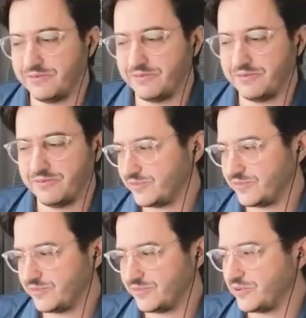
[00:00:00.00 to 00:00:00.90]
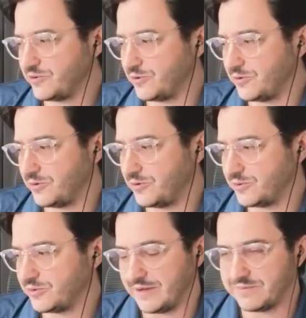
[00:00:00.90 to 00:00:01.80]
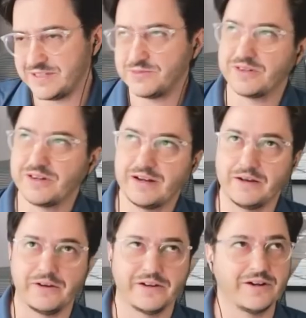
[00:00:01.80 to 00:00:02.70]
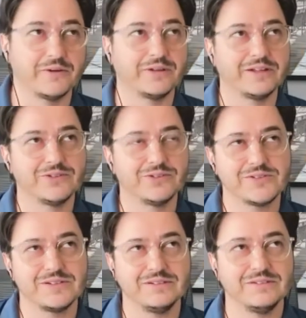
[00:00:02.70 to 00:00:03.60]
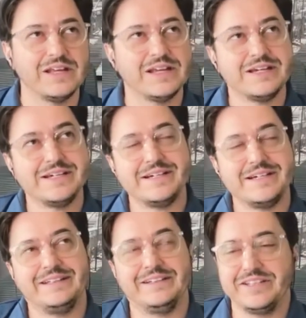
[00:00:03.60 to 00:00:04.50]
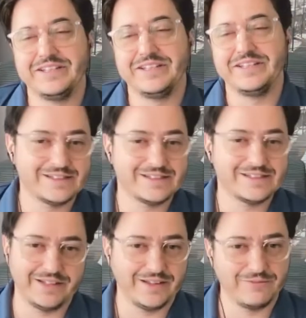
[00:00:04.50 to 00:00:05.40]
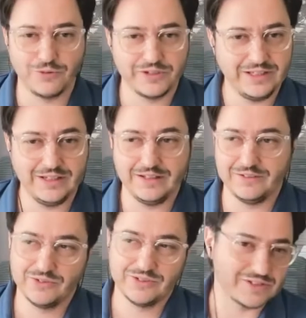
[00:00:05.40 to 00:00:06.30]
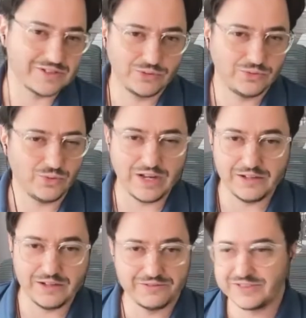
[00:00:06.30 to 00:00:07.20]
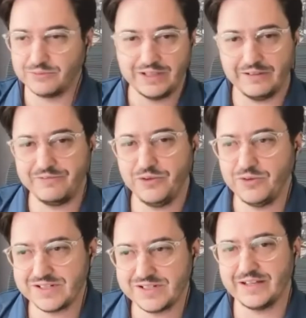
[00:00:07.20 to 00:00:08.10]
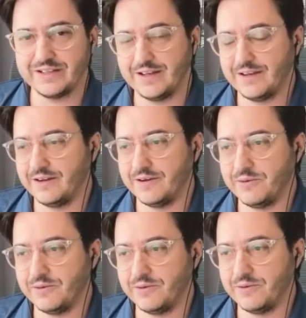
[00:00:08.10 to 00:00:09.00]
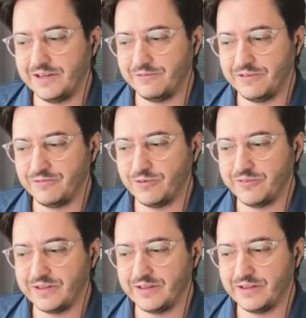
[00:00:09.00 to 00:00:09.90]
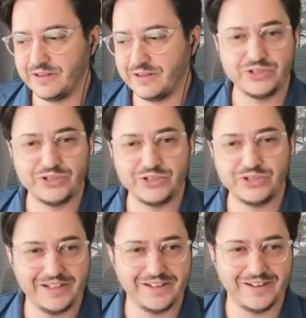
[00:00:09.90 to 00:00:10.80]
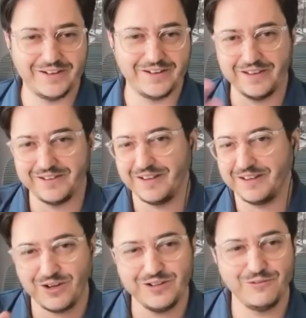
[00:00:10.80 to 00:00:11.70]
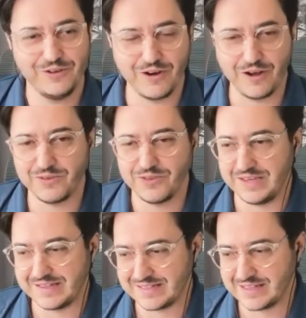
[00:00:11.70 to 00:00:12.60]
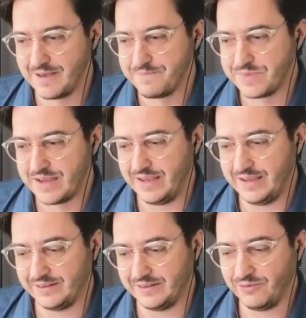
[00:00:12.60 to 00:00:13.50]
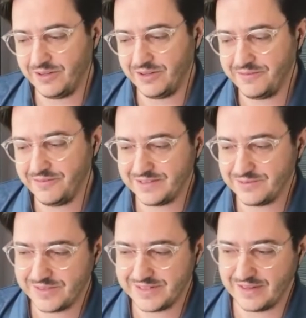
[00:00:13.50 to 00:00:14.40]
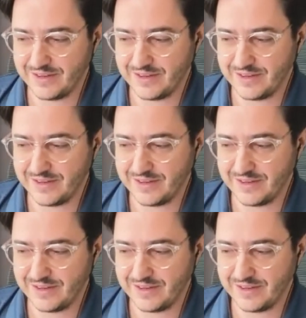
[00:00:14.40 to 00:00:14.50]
It was was very cool cool times. These were around, around like 2013, something like that, 14, 2012. So a few years like that, uh, kind of involved in a lot of machine learning uh, and and try to figure out things. And one of the things was.